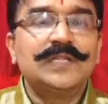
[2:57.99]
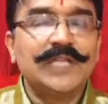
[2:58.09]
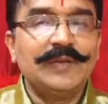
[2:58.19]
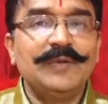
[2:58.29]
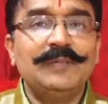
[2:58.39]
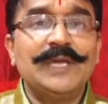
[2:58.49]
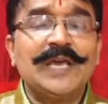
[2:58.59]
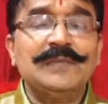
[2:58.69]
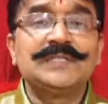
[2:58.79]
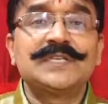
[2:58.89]
they will be
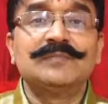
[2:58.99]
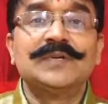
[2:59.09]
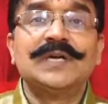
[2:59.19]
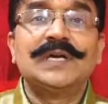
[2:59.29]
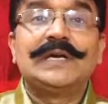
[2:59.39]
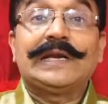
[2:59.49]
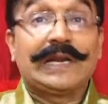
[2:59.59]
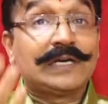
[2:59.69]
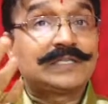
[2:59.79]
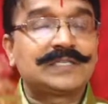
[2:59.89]
having some
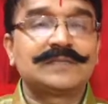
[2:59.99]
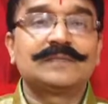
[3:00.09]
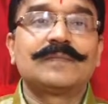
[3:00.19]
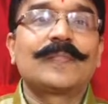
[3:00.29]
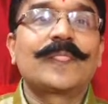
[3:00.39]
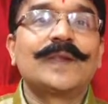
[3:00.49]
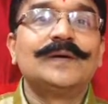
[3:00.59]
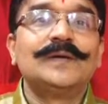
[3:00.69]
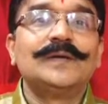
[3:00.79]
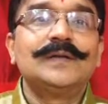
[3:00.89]
trucks,
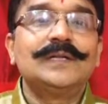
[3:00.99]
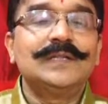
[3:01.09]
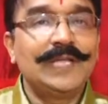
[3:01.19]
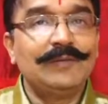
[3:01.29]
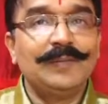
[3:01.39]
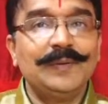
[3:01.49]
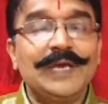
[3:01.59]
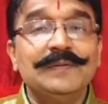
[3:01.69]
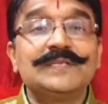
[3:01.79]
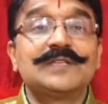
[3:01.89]
they will be
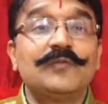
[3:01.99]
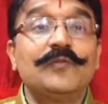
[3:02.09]
having some